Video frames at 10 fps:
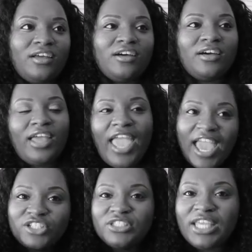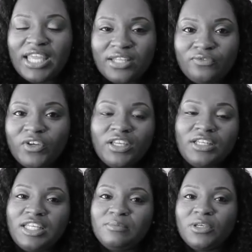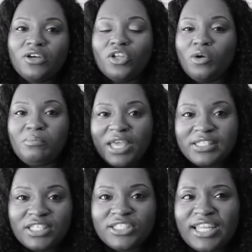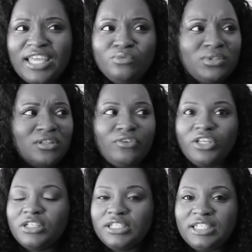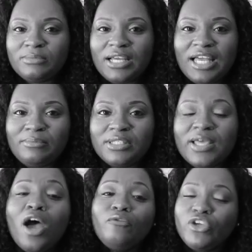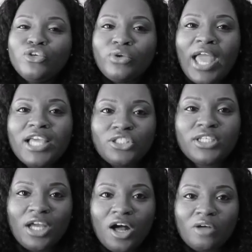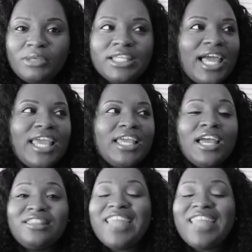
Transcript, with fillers: a, a, agitated fucking email or message like what the fuck y'all deleting my comments for you to actually call me like